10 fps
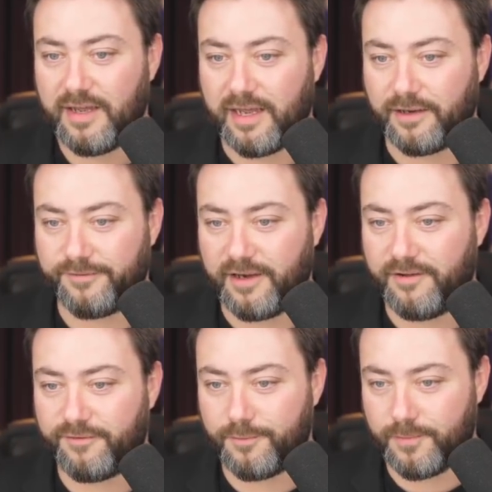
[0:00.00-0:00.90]
and if any
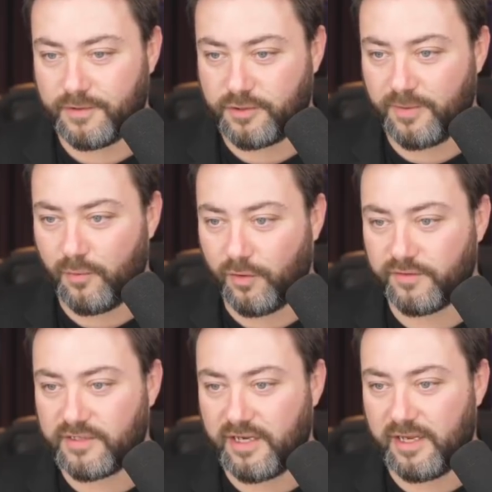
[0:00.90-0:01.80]
of them to be
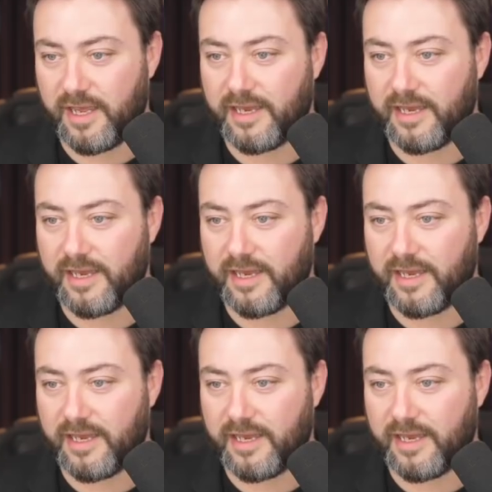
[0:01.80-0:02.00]
wanting,